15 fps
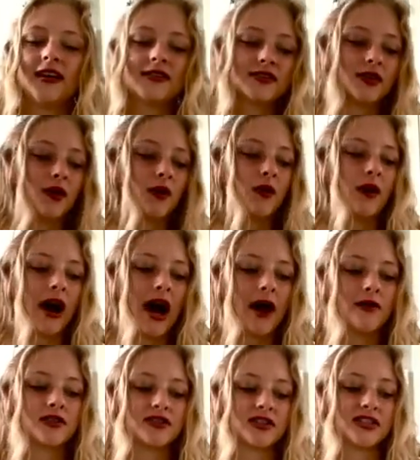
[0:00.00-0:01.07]
So
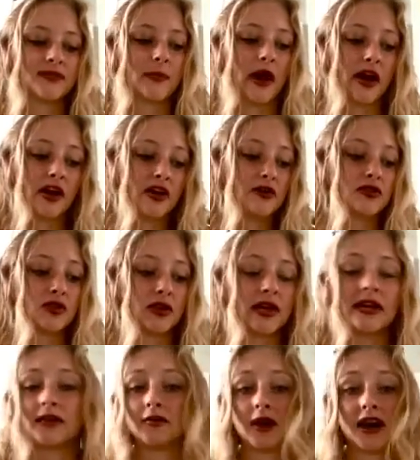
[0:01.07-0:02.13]
I would just inspire you to
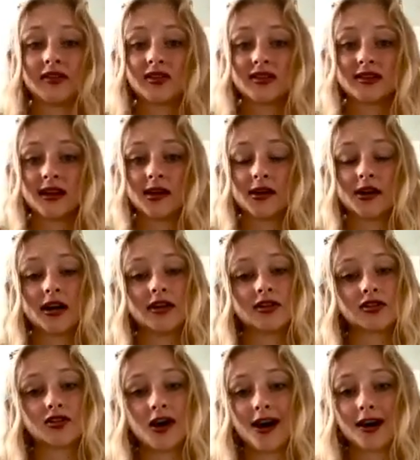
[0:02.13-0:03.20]
like write this letter and
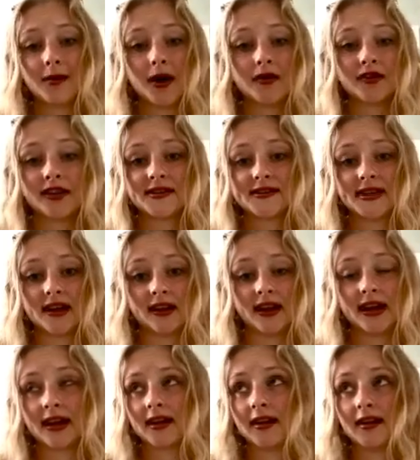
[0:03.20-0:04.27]
just talk about things that
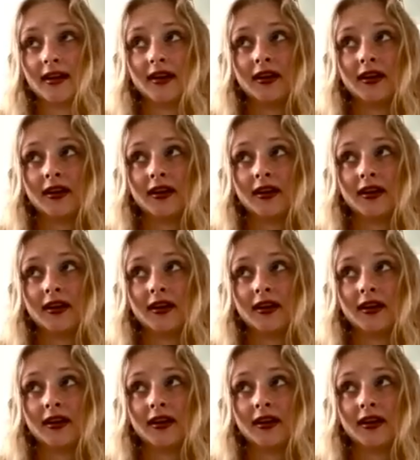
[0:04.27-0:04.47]
like